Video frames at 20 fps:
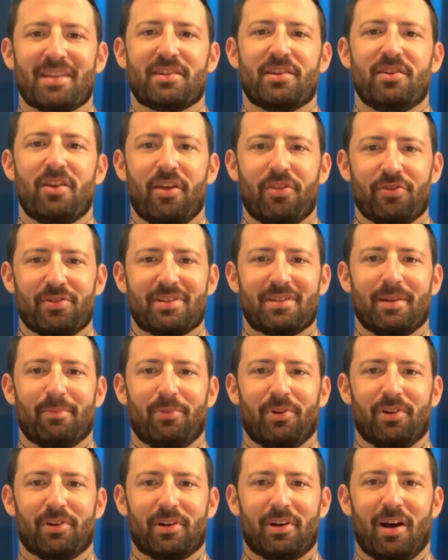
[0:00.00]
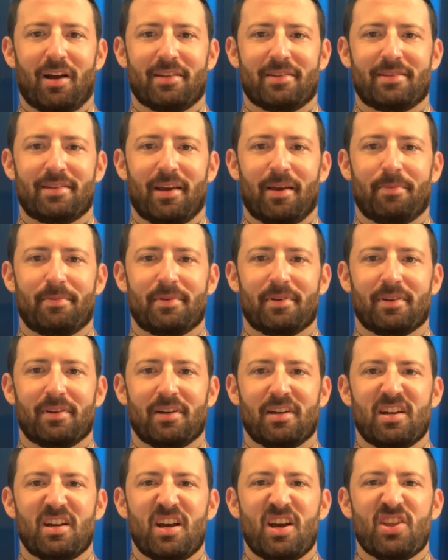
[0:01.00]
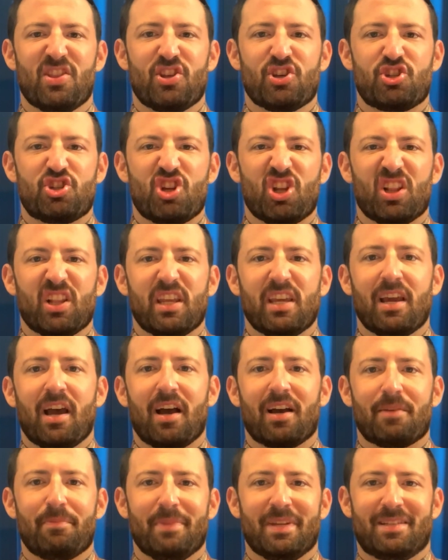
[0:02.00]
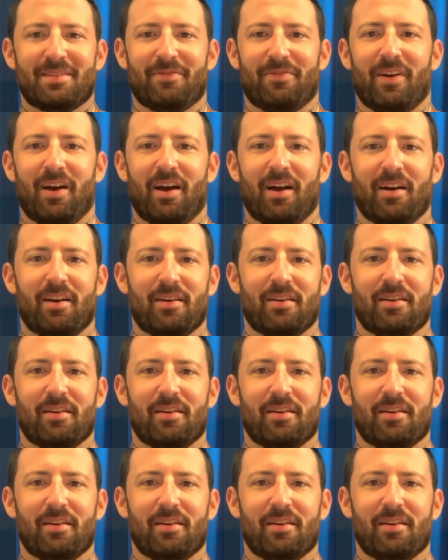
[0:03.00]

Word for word: has another similar concept the Shaliach mitzvah,